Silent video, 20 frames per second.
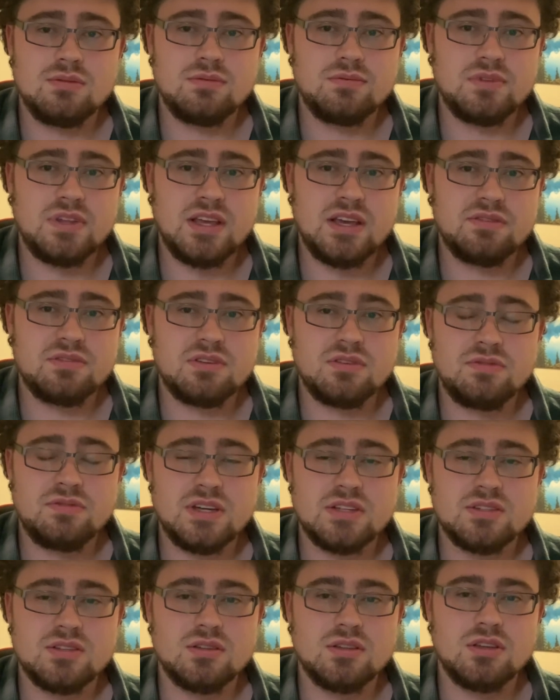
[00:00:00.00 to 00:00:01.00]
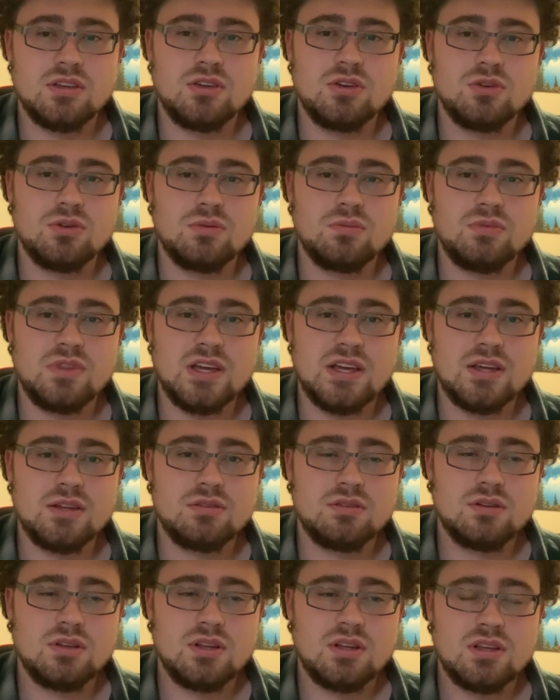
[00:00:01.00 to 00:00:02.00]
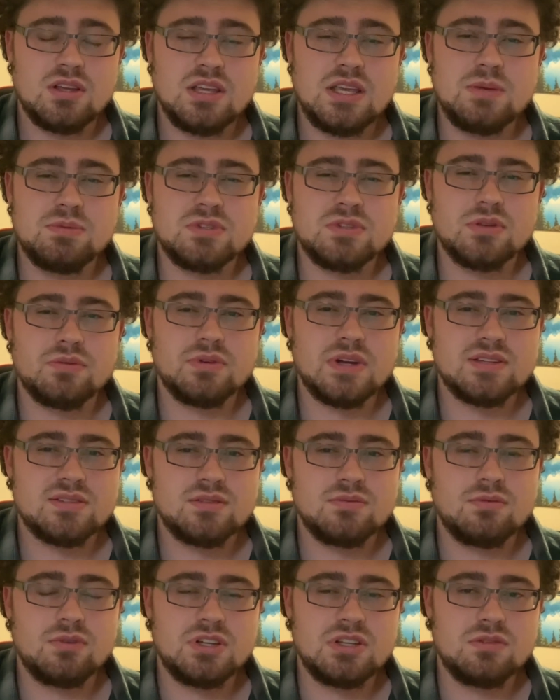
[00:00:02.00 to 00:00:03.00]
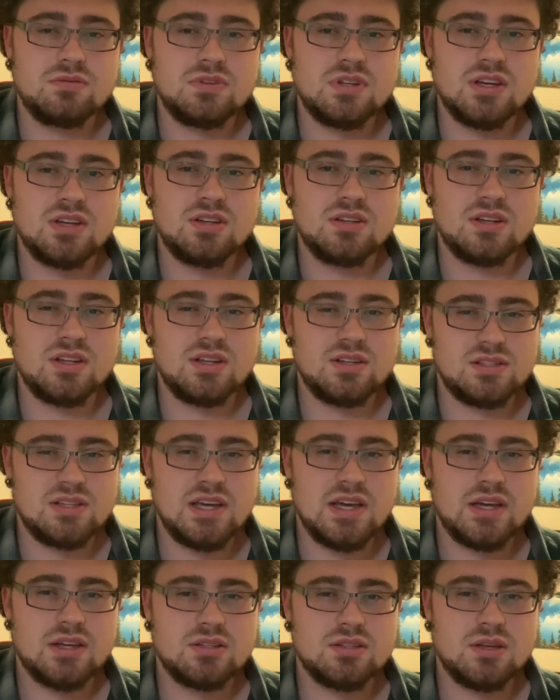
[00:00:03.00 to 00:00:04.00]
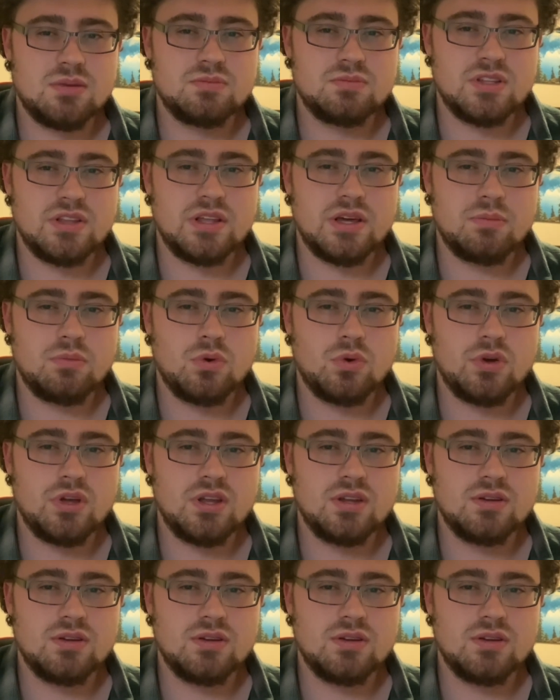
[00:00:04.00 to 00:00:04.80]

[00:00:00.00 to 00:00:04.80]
they have an effect on the cube that keeps the rest of what you've done intact up to that point.